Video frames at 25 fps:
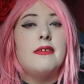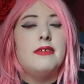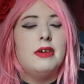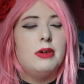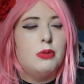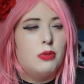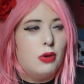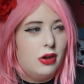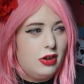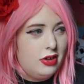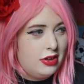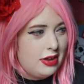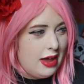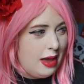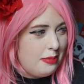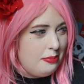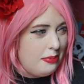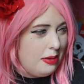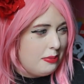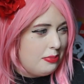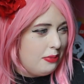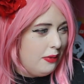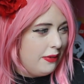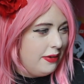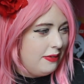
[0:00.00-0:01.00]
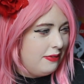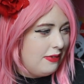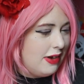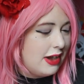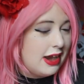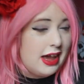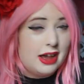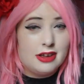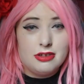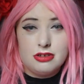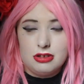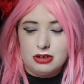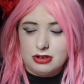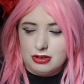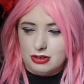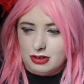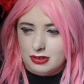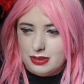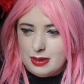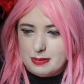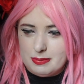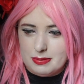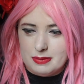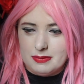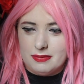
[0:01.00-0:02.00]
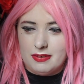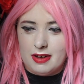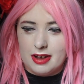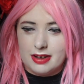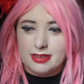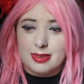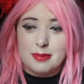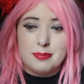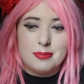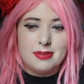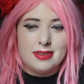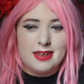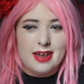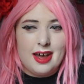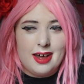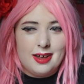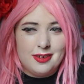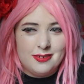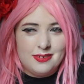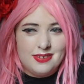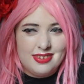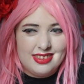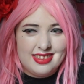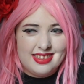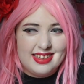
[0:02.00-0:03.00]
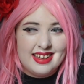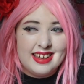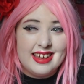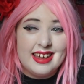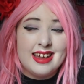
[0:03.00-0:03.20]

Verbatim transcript: I think one time my boyfriend actually told them to fuck themselves.